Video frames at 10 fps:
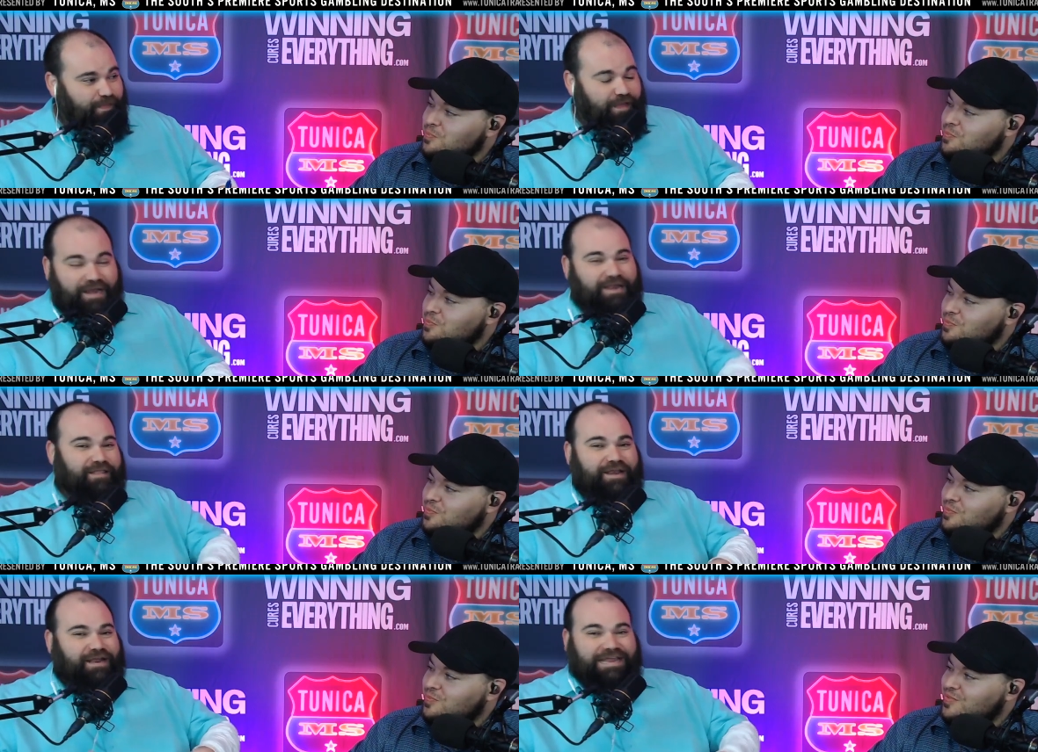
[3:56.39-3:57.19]
Speaker 1: They're
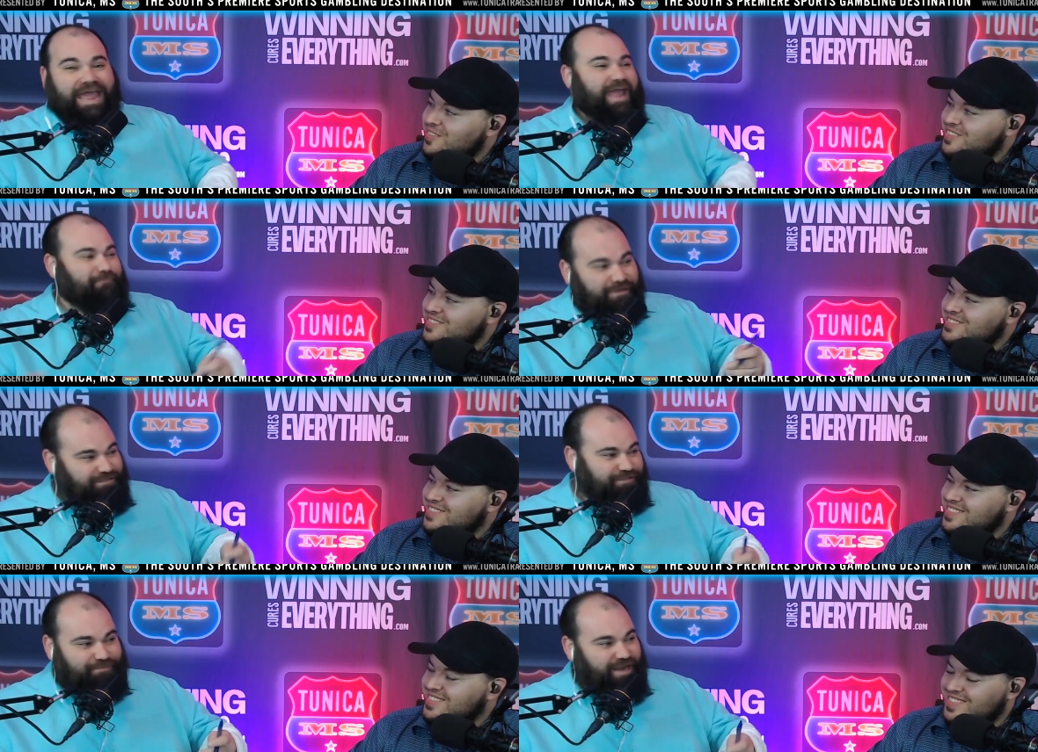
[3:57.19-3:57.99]
not
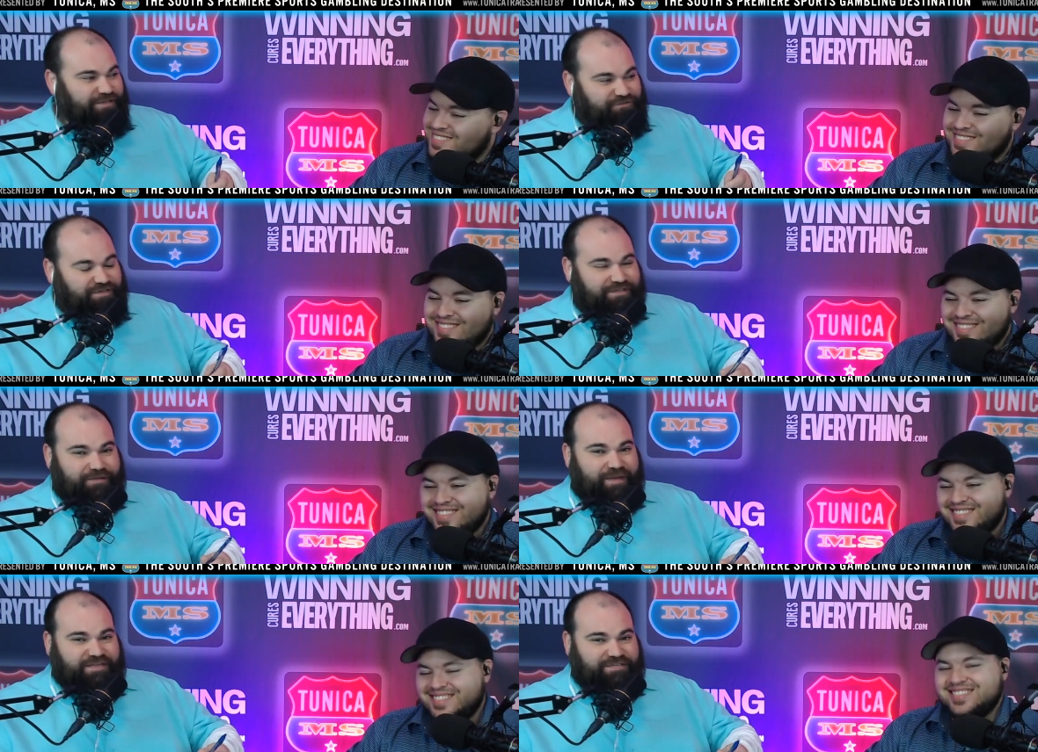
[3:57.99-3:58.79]
gangbusters by any stretch of the
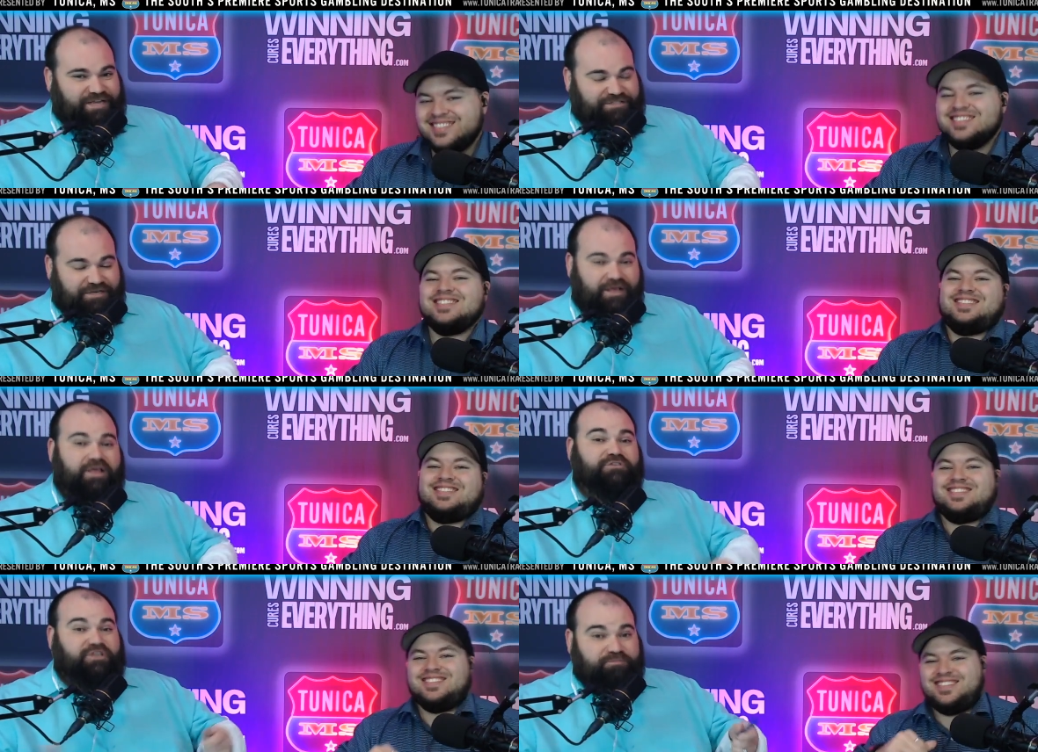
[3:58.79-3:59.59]
imagination.
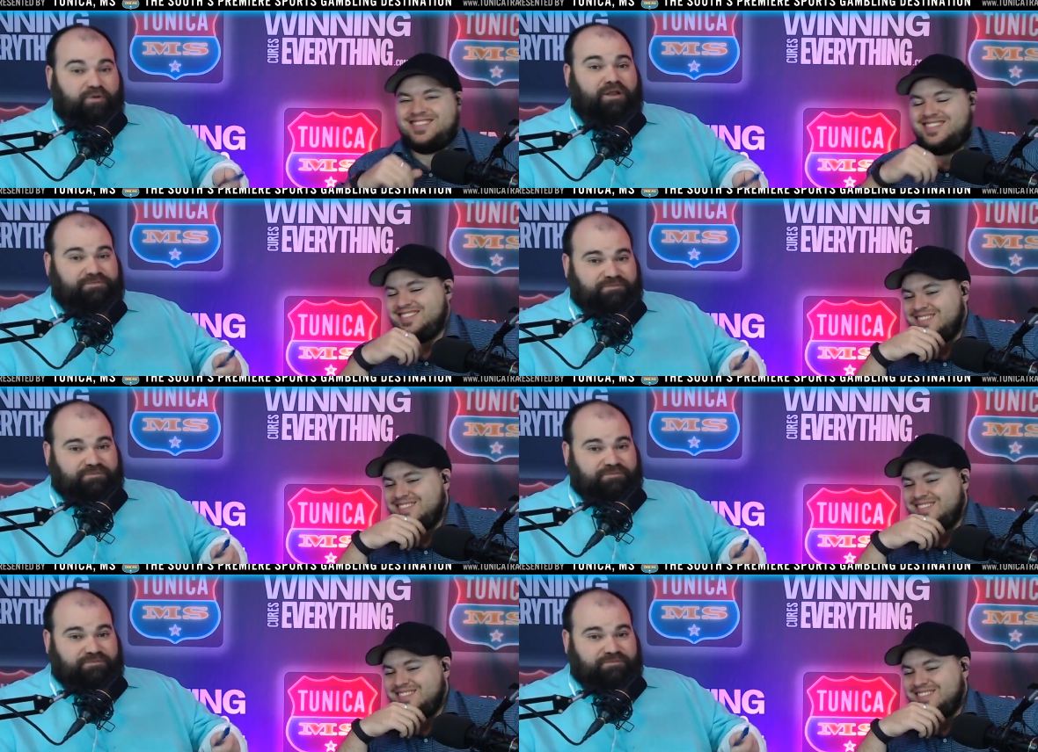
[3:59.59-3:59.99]
So let's put up some